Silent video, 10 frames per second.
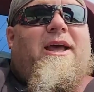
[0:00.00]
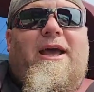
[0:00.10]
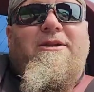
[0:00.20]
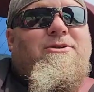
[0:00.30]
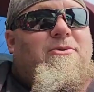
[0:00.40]

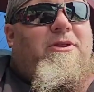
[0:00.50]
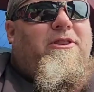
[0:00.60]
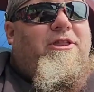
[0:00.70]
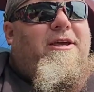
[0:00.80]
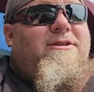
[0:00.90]
and do the
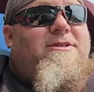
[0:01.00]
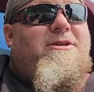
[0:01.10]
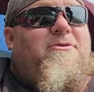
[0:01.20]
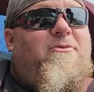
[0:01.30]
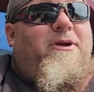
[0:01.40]
things that
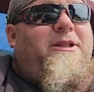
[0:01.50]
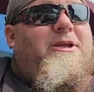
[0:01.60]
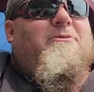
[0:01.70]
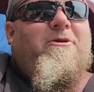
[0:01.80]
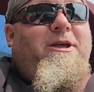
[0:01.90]
you
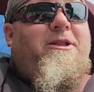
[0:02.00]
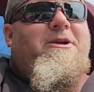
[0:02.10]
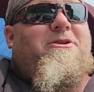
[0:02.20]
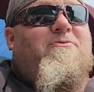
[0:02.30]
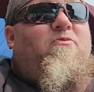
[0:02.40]
really, really,